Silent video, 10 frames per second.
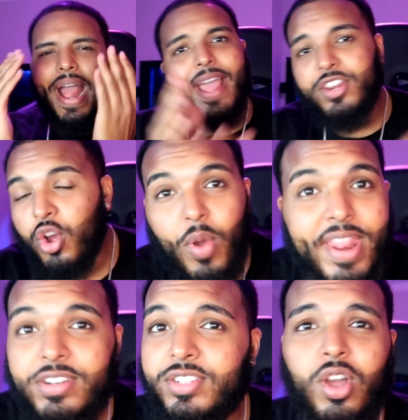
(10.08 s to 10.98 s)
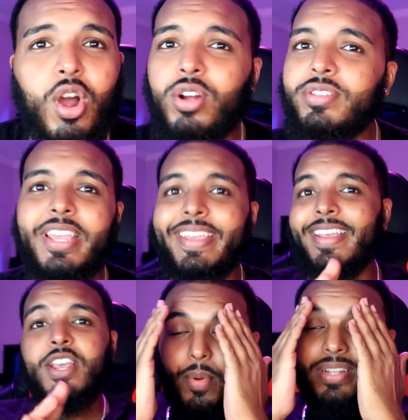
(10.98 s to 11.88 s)
I had no energy all day.
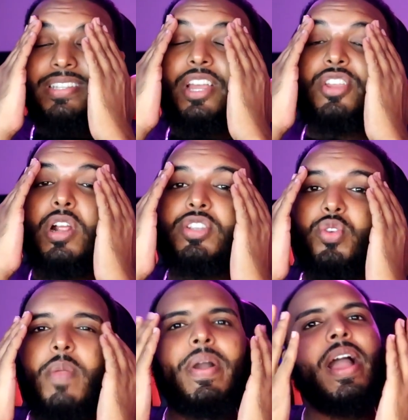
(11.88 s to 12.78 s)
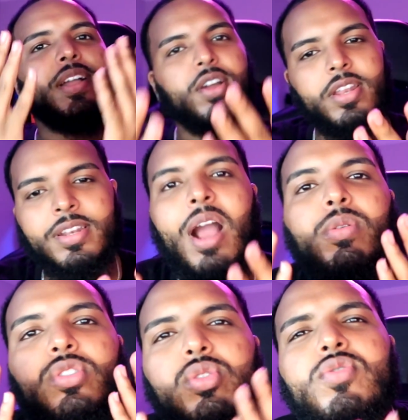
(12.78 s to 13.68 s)
I wanted to tell y'all a story, but I couldn't. I
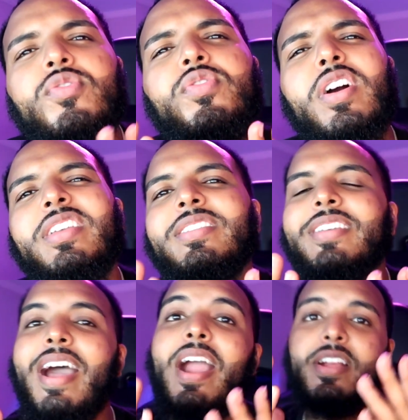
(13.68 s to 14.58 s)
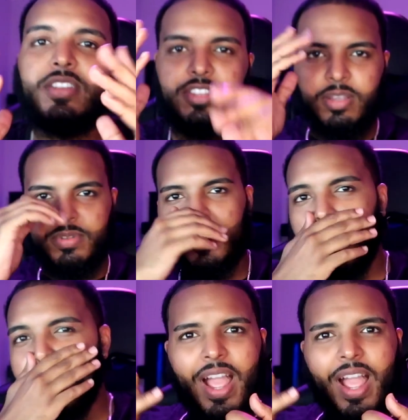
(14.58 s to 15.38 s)
was too tired. You see what I'm saying?